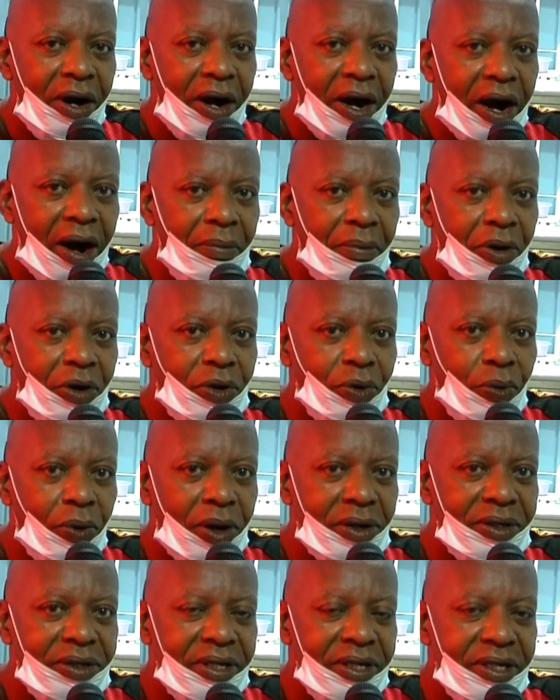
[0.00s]
about
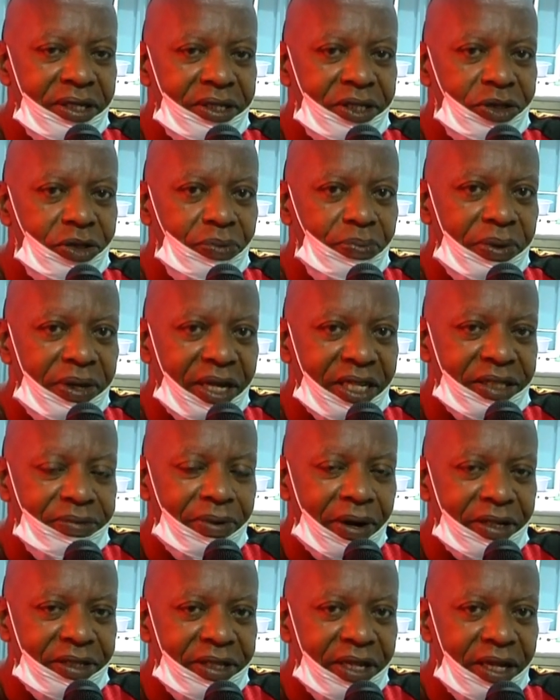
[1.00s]
what is to be
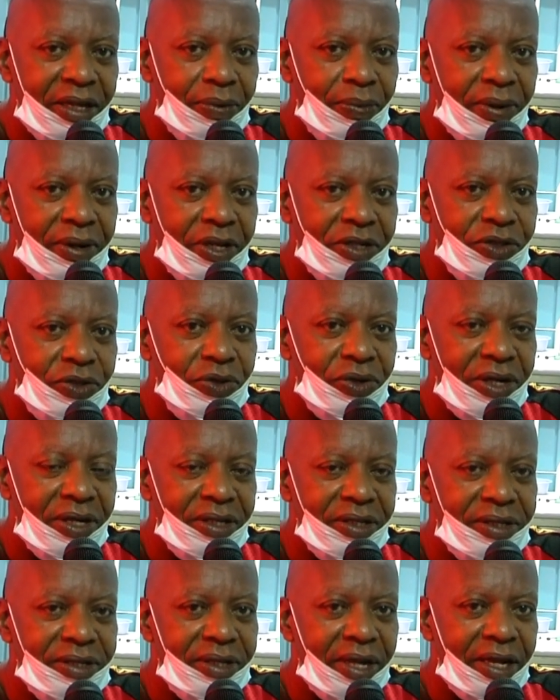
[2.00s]
expected when the
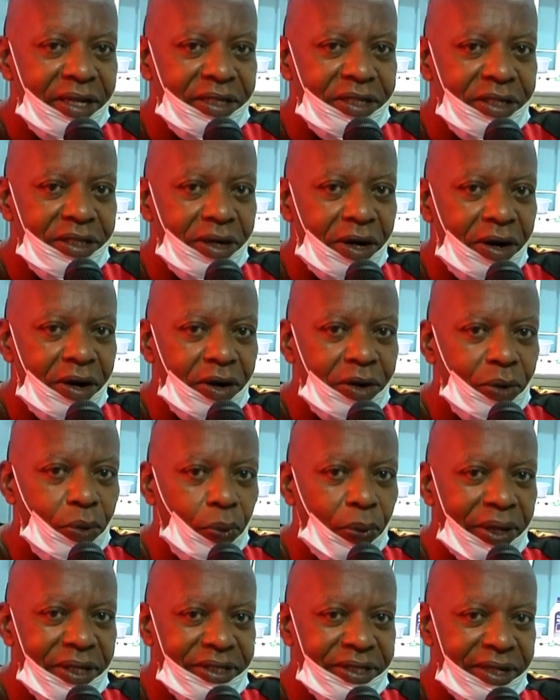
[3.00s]
students enter on
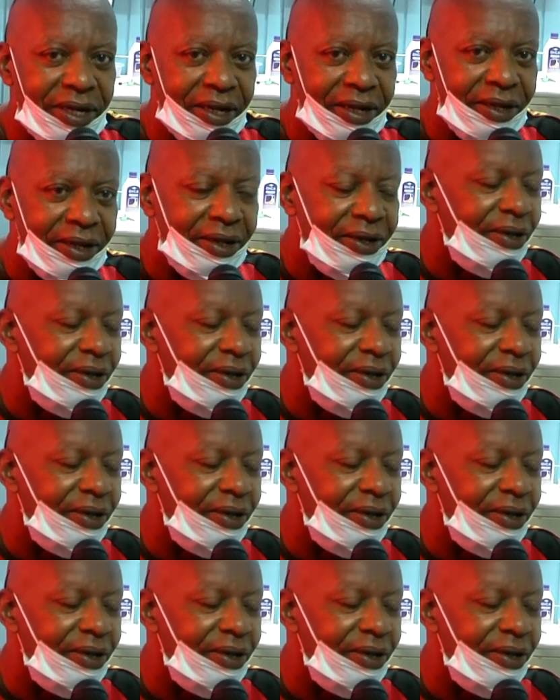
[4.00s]
Wednesday.